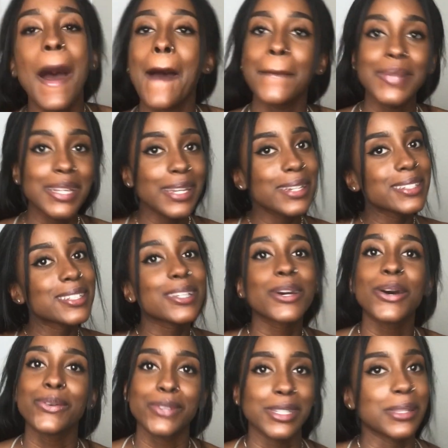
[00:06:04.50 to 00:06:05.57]
I'm gonna need to
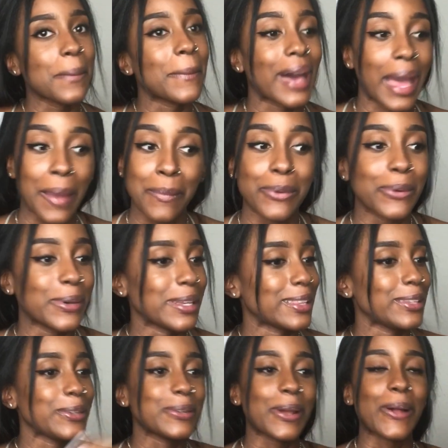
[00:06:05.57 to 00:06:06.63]
go read the Bible
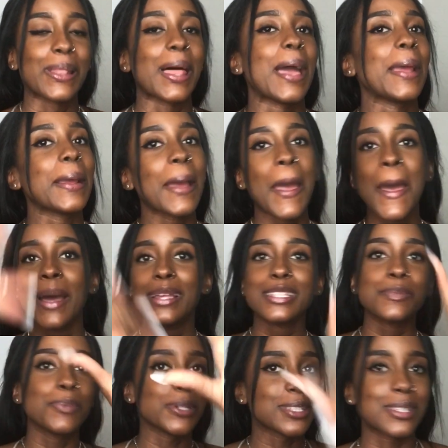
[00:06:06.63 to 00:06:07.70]
and, you know, like,
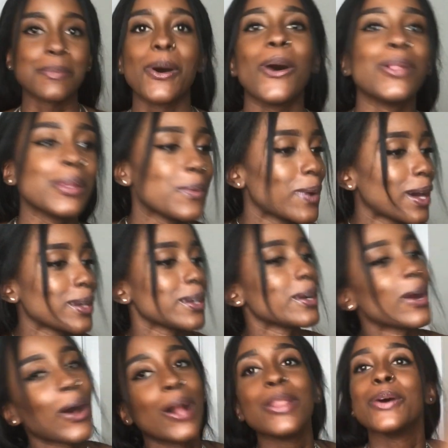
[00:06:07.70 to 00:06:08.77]
spritz some holy
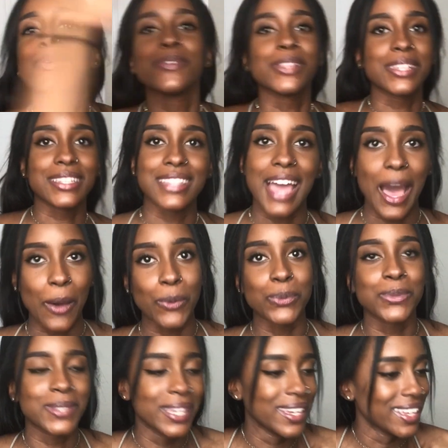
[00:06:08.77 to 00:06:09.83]
water all over this
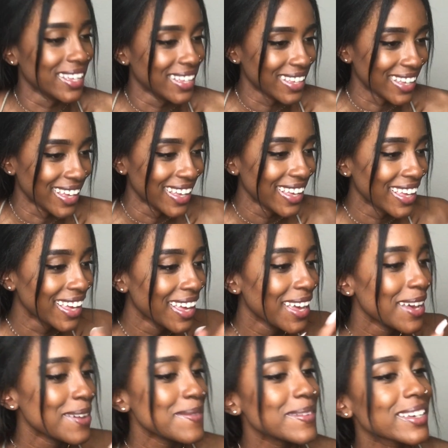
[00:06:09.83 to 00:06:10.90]
house.
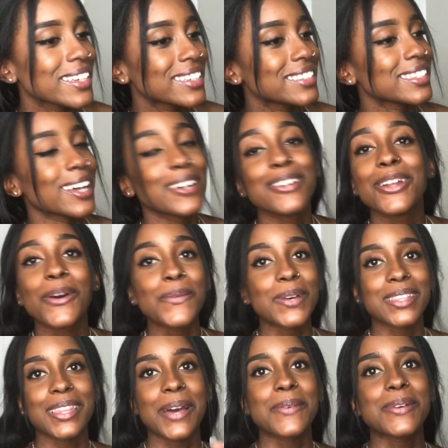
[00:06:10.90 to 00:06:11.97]
Because I don't know
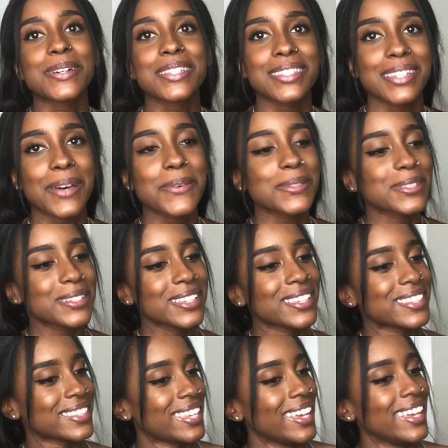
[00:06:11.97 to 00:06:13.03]
what that was. That was
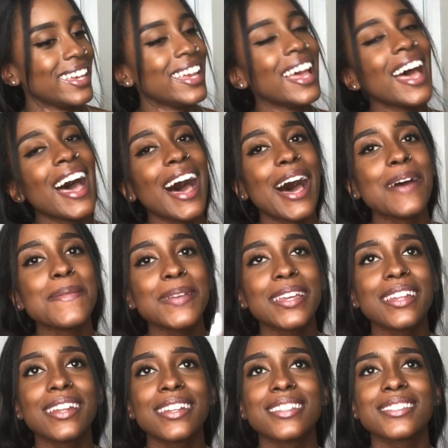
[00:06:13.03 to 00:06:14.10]
just, I
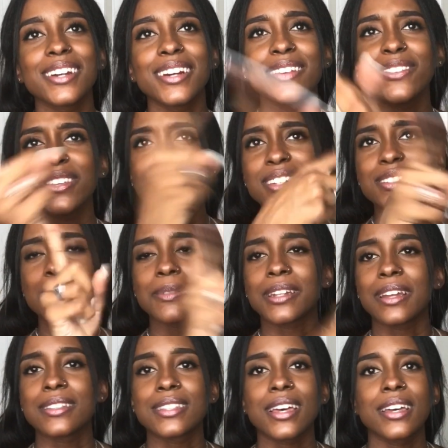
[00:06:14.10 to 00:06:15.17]
mean, sorry if you hear
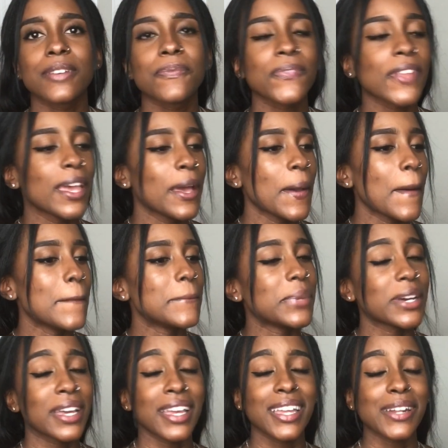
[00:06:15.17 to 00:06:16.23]
something outside.
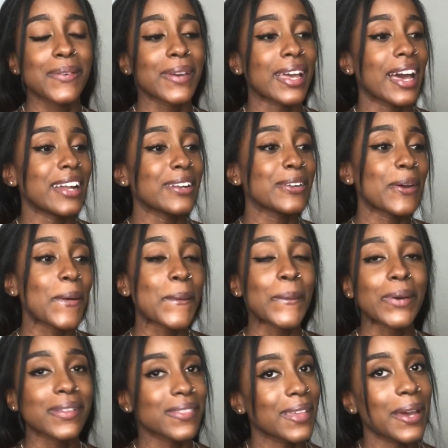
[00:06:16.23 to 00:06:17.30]
But anyway, I don't know
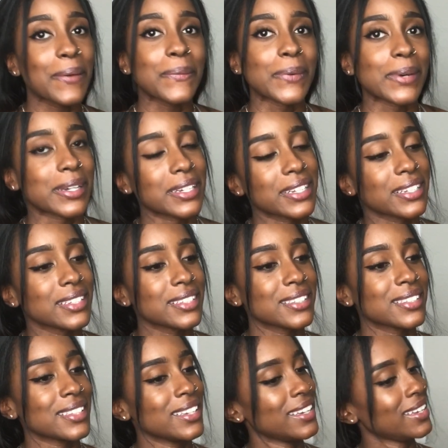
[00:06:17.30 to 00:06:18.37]
what that
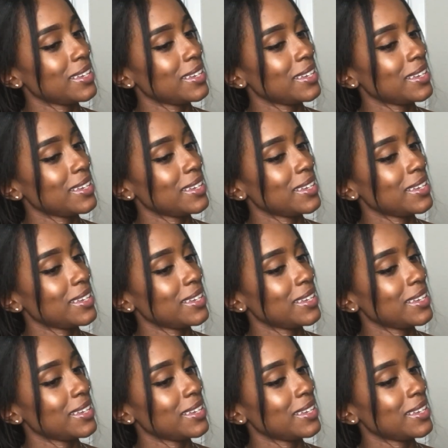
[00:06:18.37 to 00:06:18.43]
was.